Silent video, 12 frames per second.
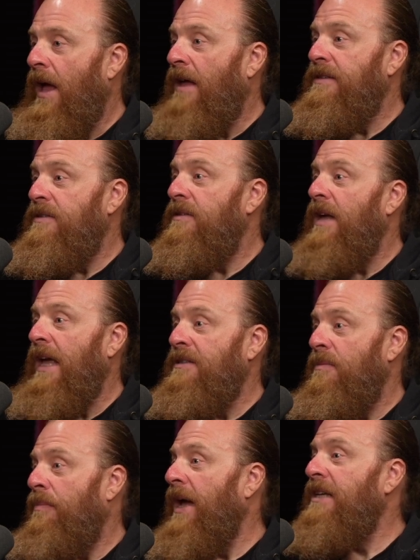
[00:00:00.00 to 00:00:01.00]
as
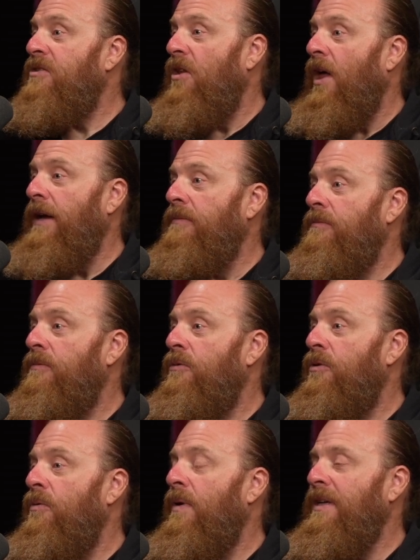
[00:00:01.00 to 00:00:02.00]
a baseline
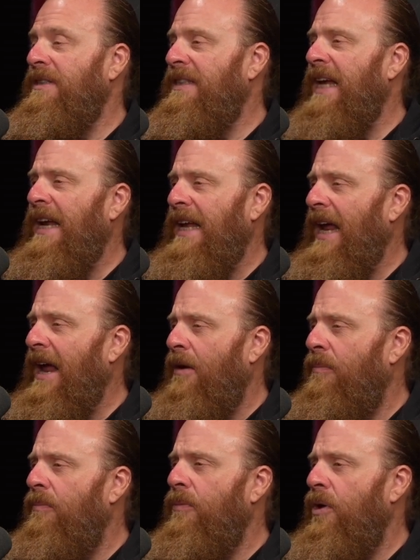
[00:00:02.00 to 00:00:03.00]
to understanding
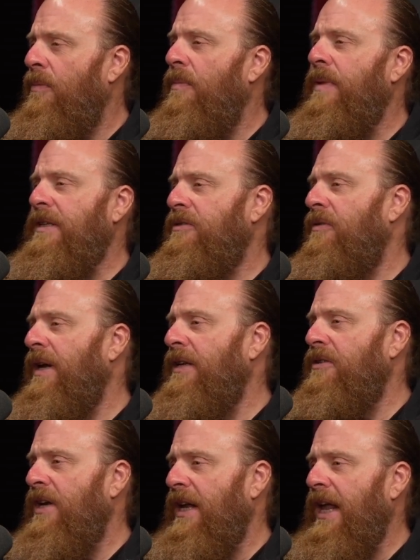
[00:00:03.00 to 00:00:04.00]
how human beings are
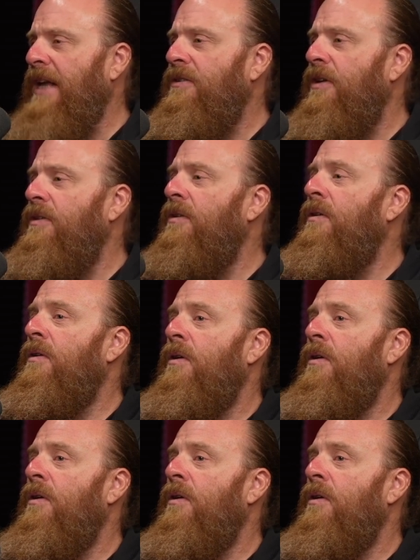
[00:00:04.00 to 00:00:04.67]
interconnected